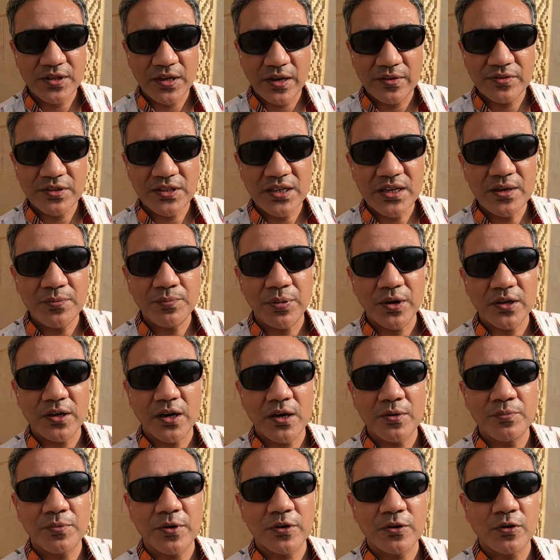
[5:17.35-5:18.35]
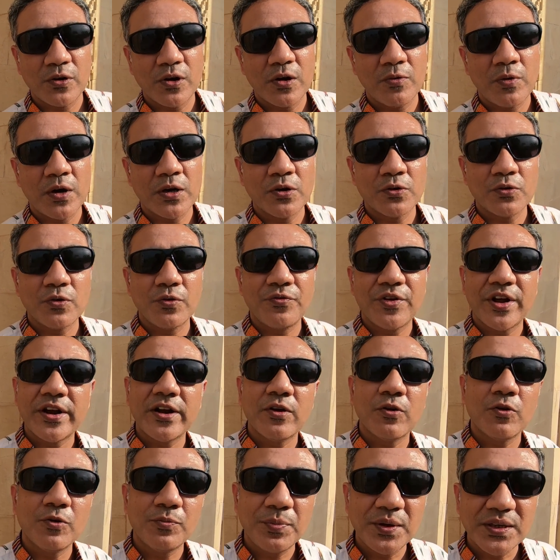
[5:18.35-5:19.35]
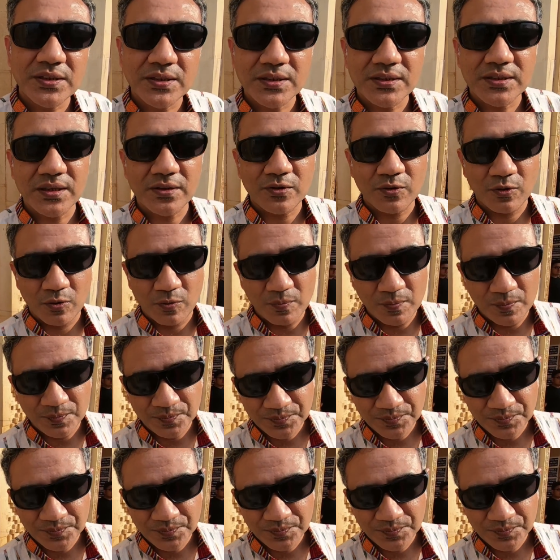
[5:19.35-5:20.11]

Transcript: I've seen Patola, one or two very old pieces at home,